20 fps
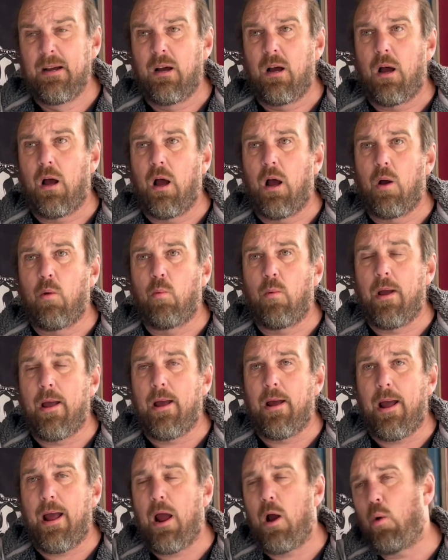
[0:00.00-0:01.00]
Um,
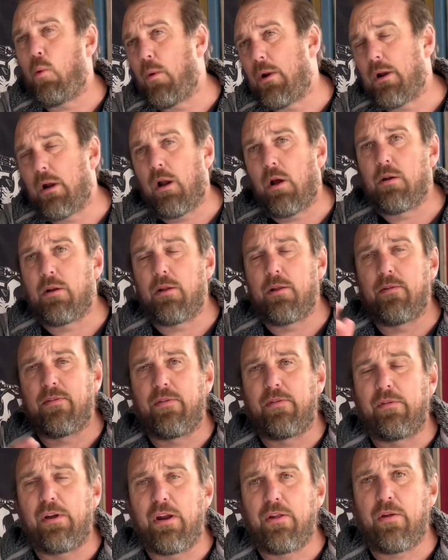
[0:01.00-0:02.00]
where out went a load of the
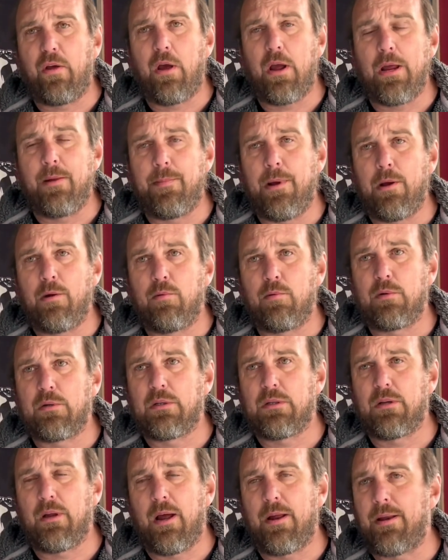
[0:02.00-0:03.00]
three thirty
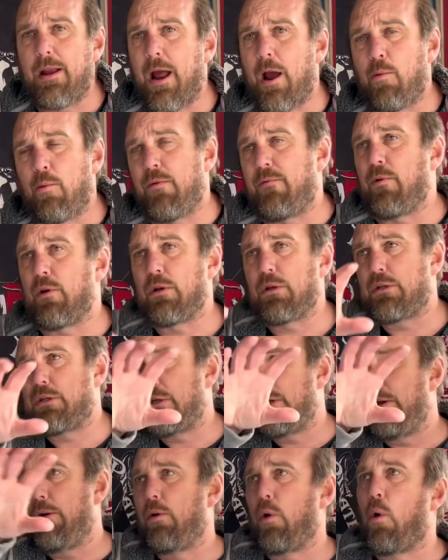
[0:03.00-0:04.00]
mils, and now we've got
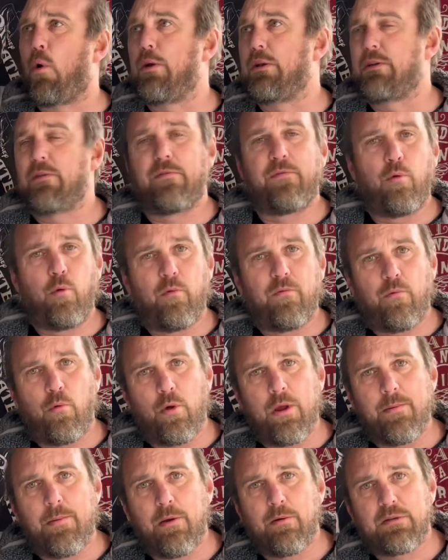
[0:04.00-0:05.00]
two lines of four
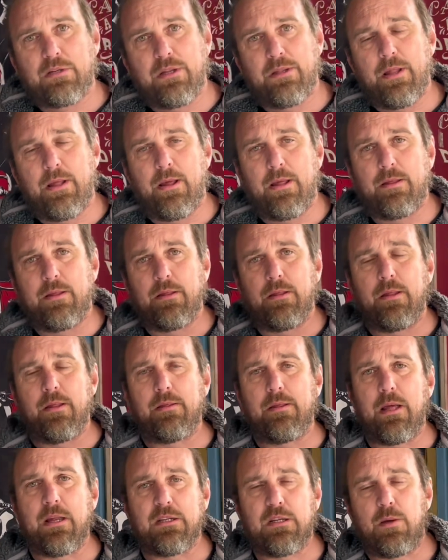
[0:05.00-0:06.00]
forty mils in, the, in
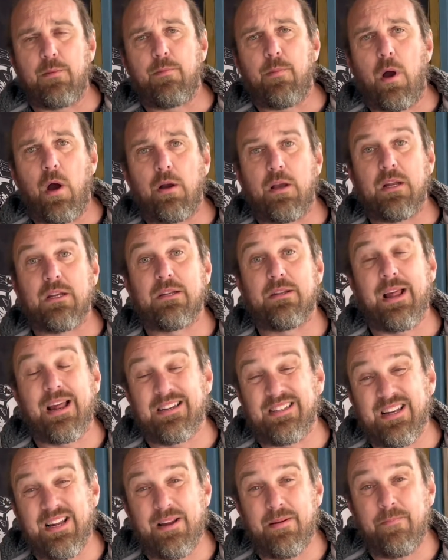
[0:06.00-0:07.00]
their supermarkets, and
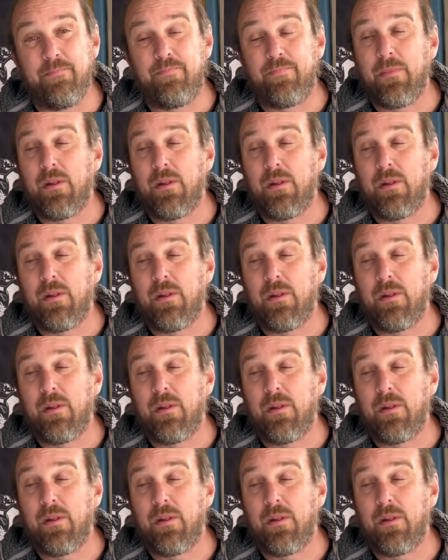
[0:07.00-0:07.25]
that's it.